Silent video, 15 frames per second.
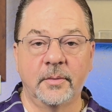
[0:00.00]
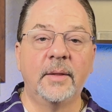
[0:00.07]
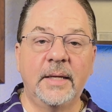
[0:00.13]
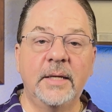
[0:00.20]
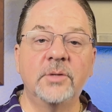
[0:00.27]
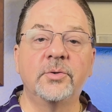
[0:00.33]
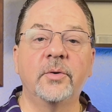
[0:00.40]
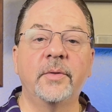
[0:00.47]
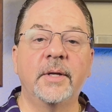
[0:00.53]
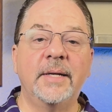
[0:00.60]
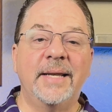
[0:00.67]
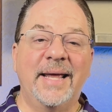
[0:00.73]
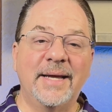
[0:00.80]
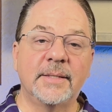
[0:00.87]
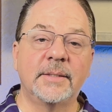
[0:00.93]
These are the
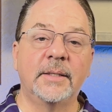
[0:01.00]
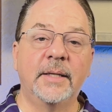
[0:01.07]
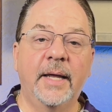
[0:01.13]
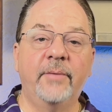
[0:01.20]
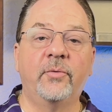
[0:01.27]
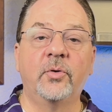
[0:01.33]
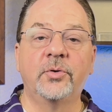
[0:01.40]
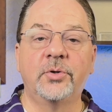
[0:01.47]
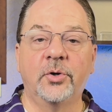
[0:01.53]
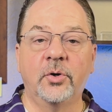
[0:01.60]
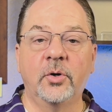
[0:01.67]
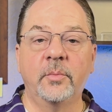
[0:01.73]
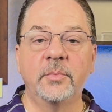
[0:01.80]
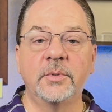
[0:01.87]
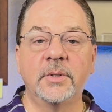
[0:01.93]
next level
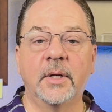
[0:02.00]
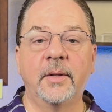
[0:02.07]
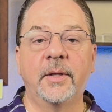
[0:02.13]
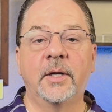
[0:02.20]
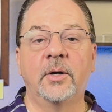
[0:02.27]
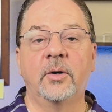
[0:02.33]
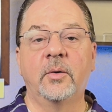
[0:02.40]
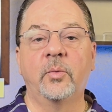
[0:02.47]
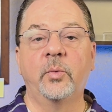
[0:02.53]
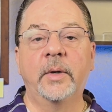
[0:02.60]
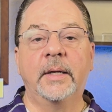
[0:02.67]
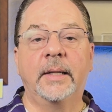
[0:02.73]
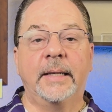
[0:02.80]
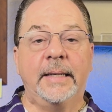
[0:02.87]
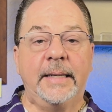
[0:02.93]
terms that are
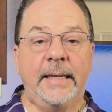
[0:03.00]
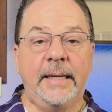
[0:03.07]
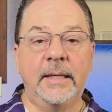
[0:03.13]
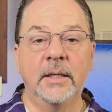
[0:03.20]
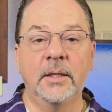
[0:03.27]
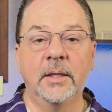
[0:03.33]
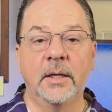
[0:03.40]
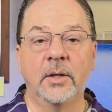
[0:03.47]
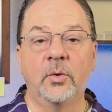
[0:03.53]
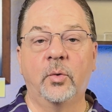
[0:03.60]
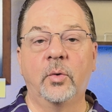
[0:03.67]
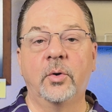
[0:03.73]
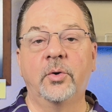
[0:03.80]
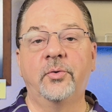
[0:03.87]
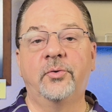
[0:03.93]
really needed in
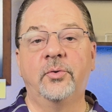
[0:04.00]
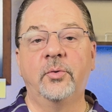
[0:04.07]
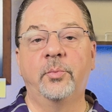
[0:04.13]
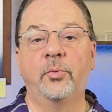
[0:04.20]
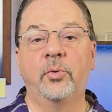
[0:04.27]
order to